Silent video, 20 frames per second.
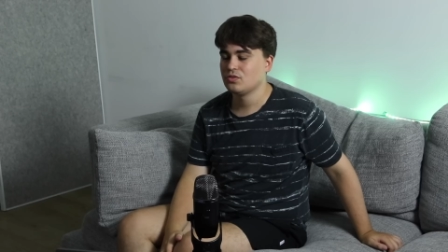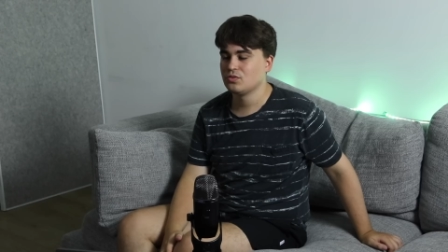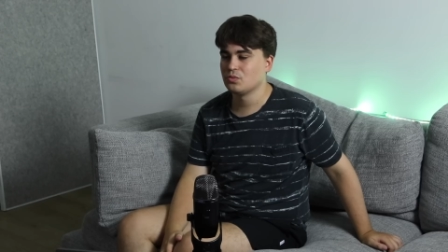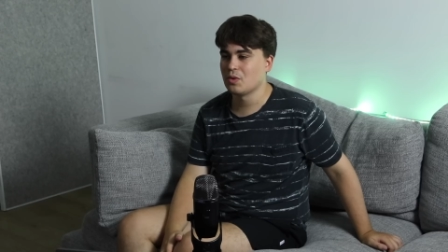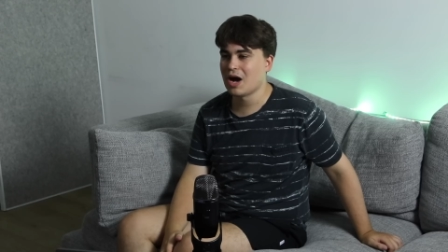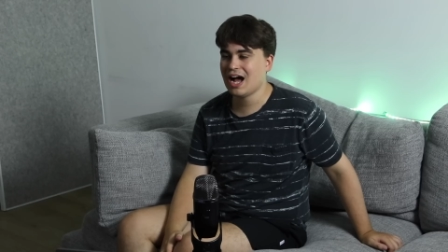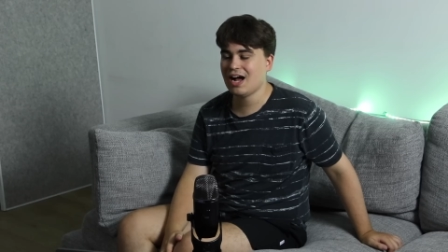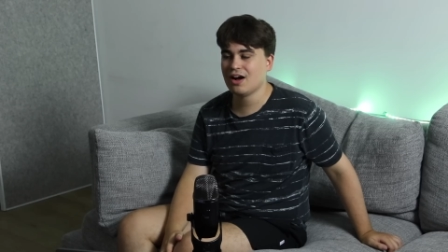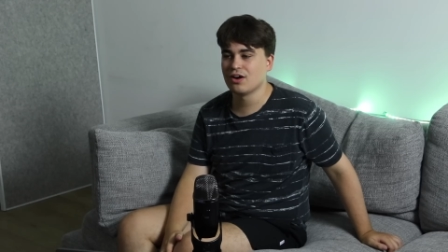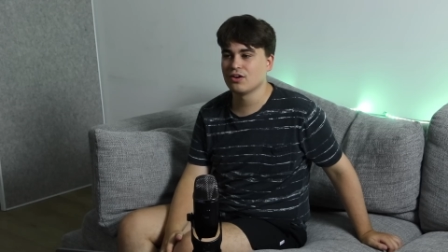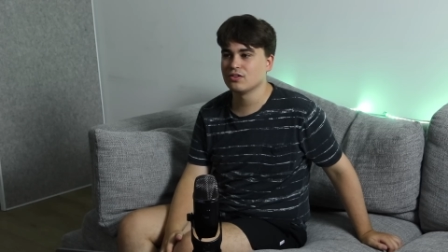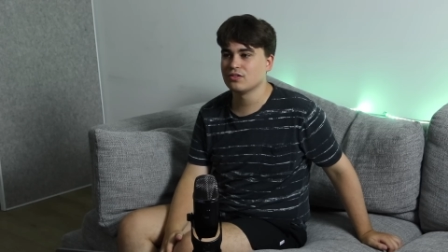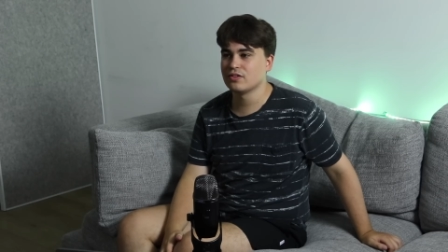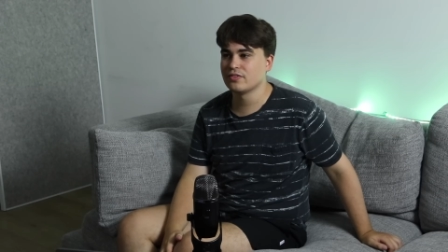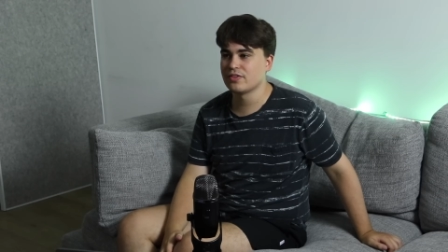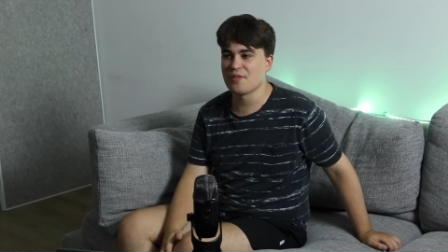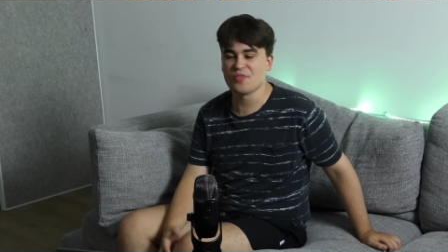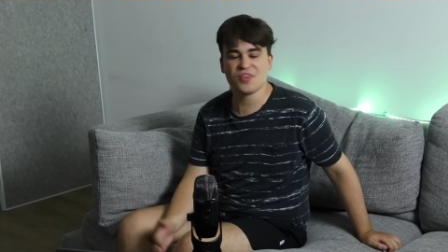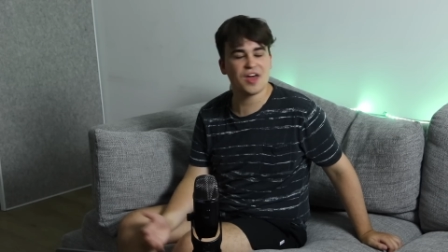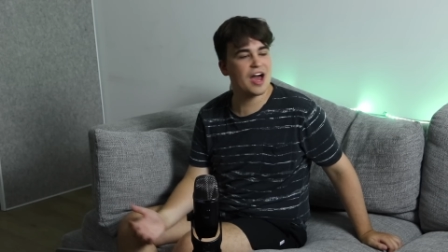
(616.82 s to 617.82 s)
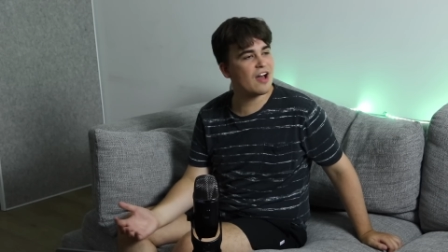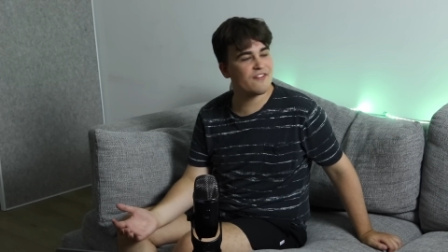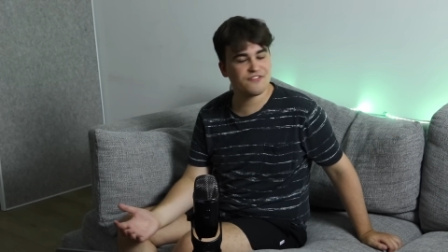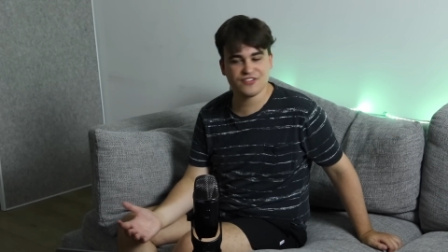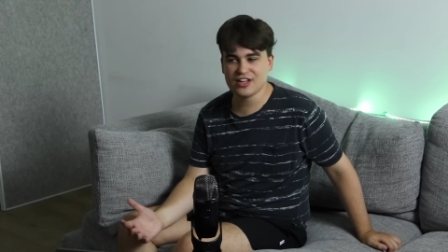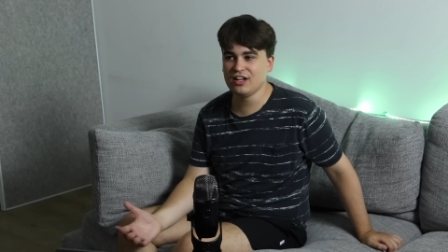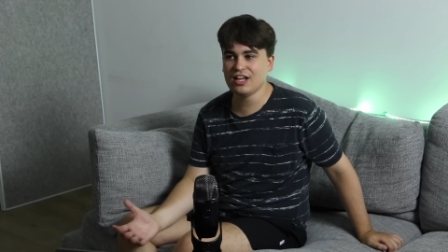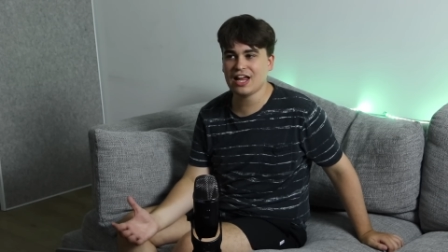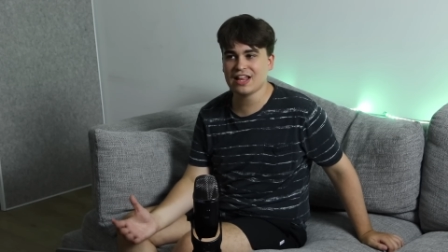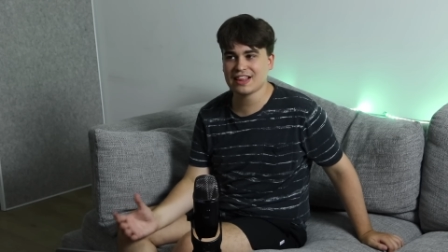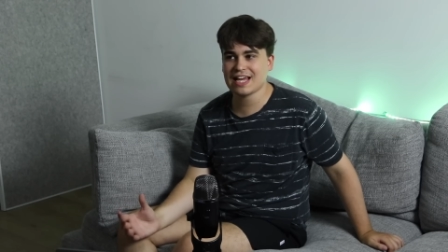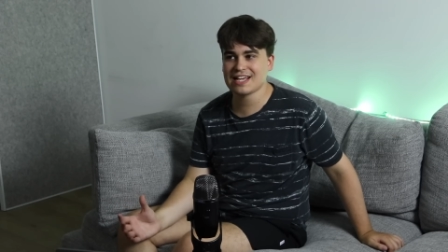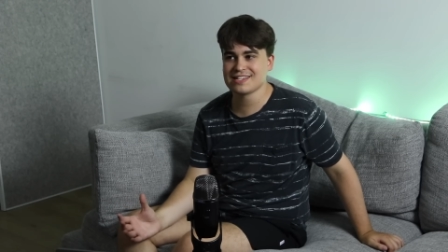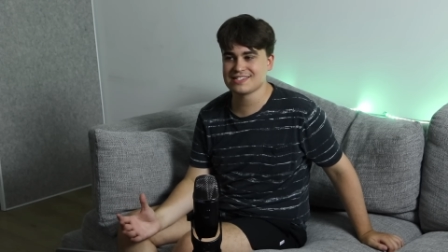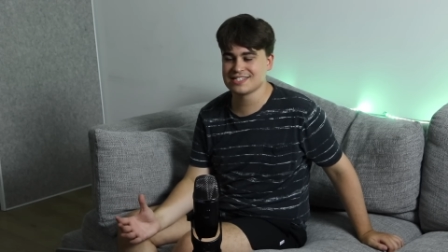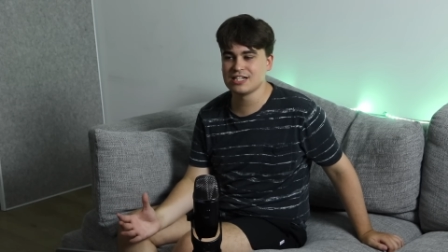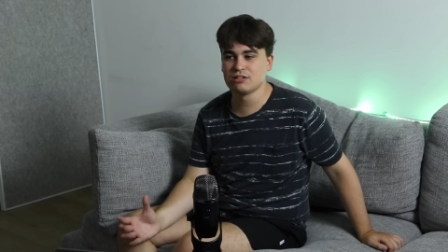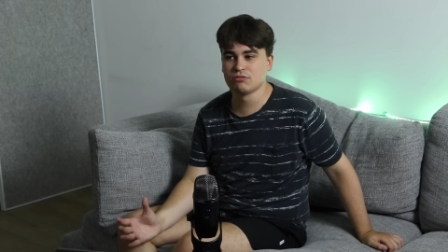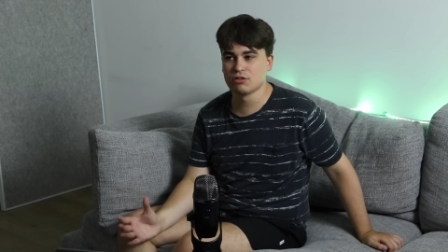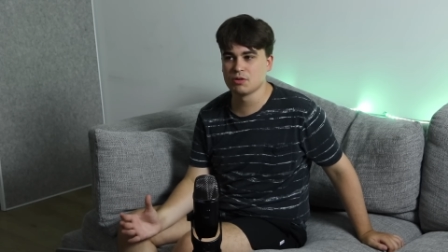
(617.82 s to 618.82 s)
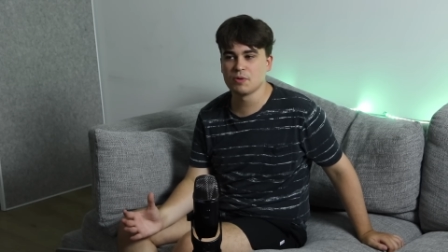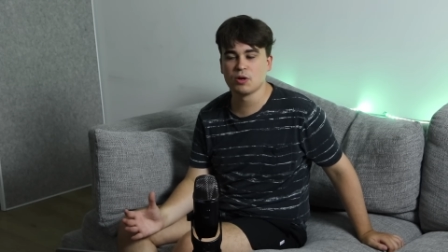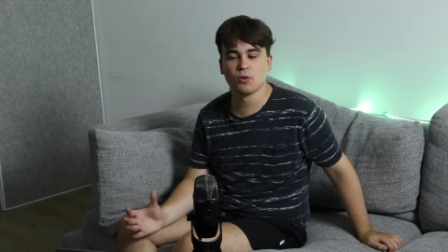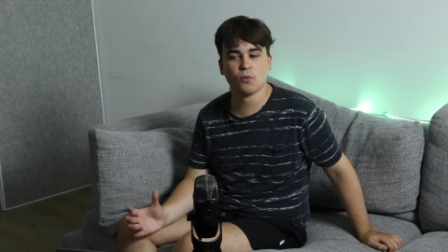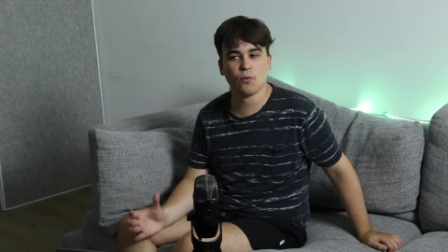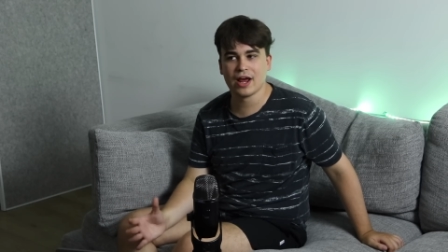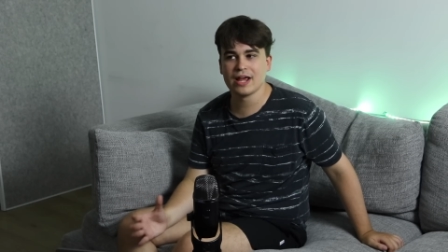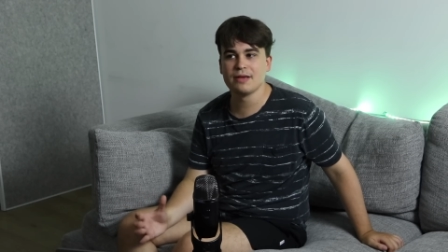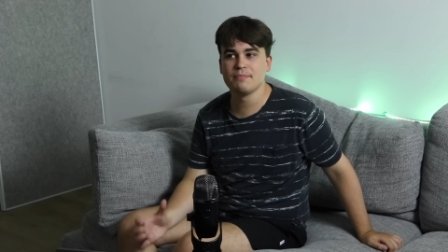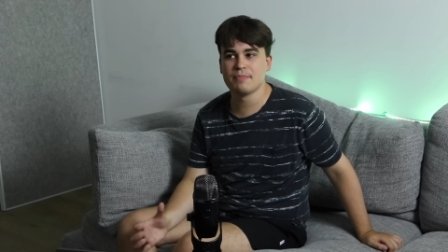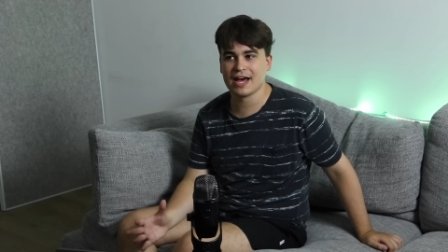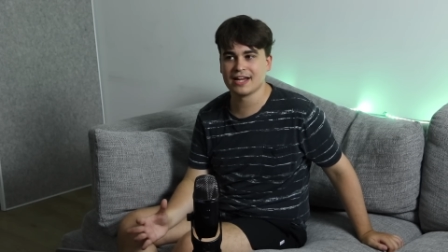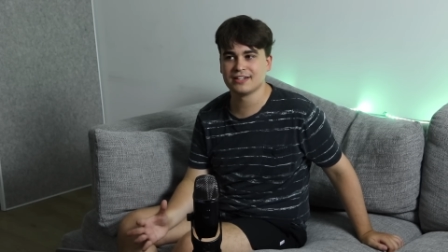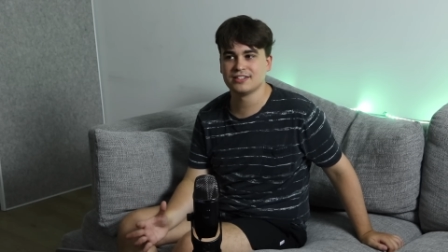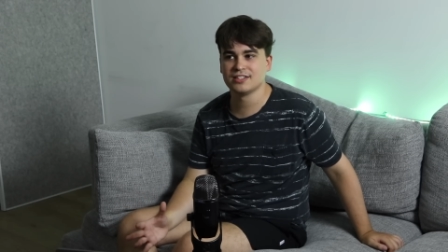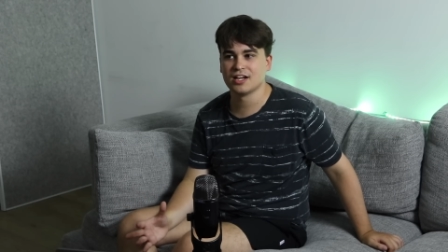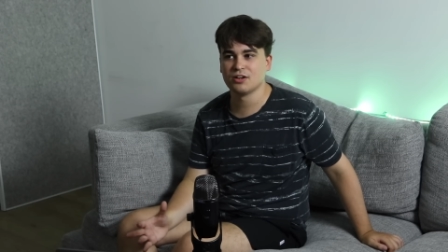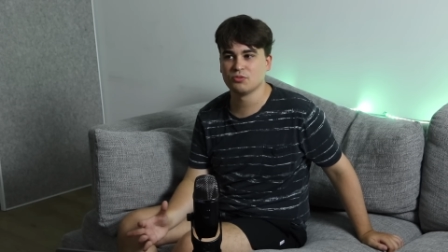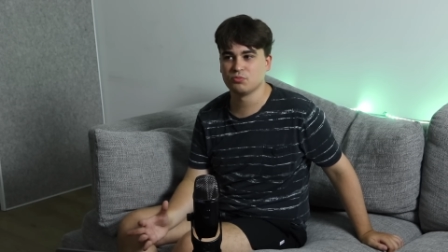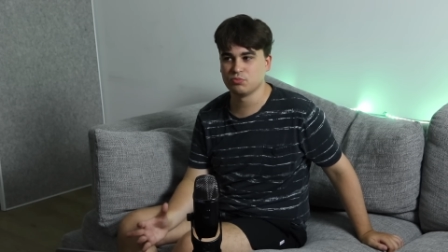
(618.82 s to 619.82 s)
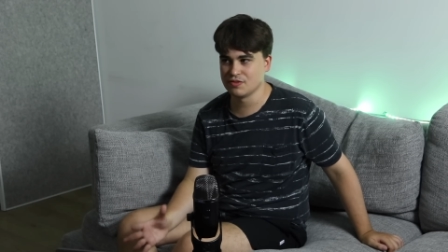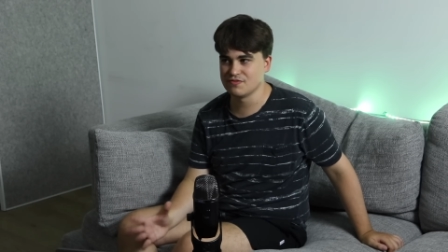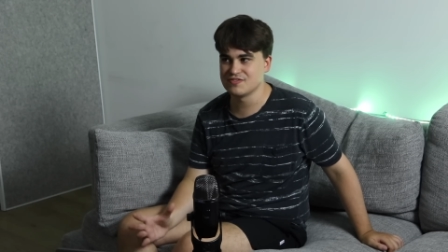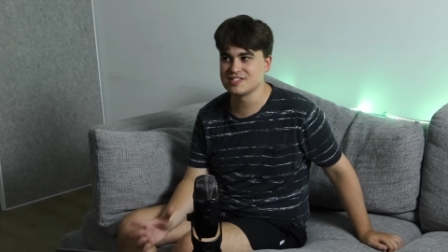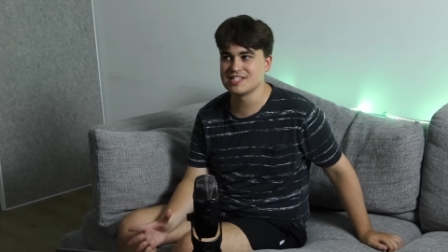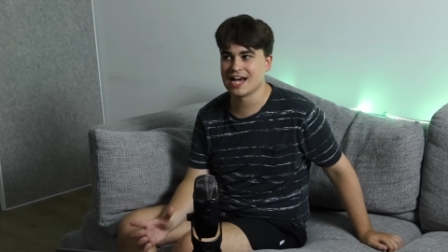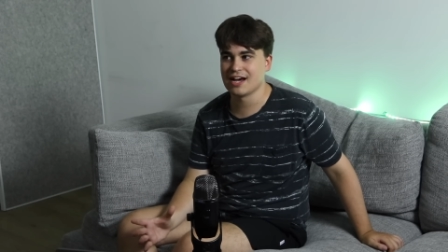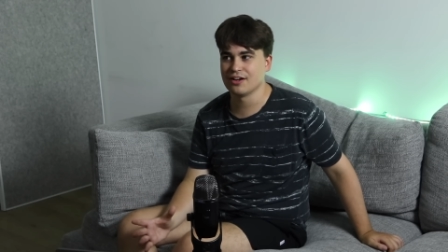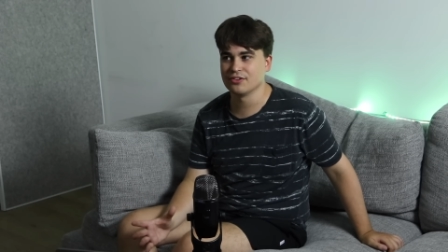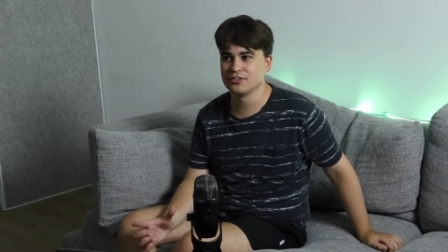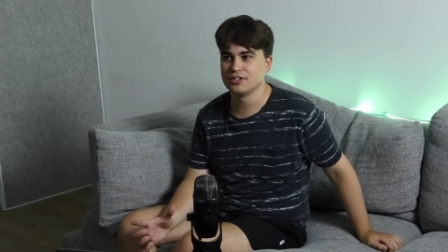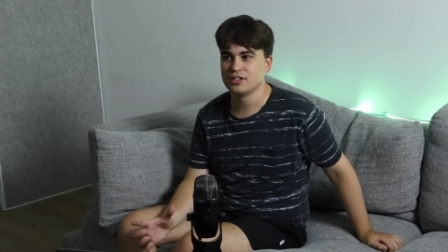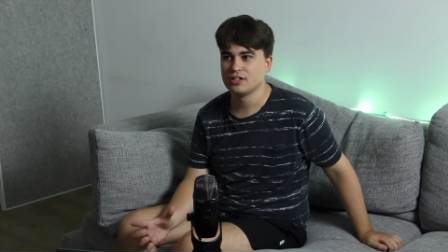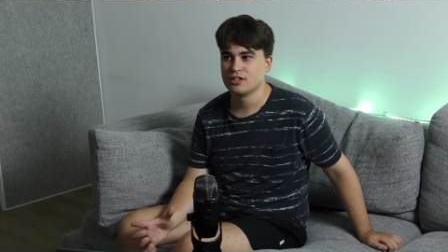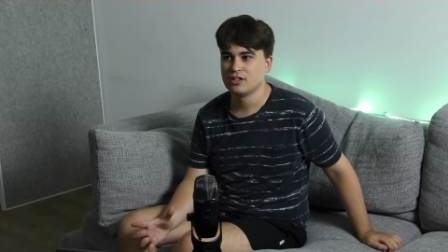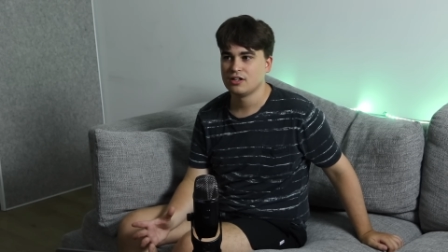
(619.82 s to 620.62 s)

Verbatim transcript: Wow. That, that I feel like that scene would have been way better with sound.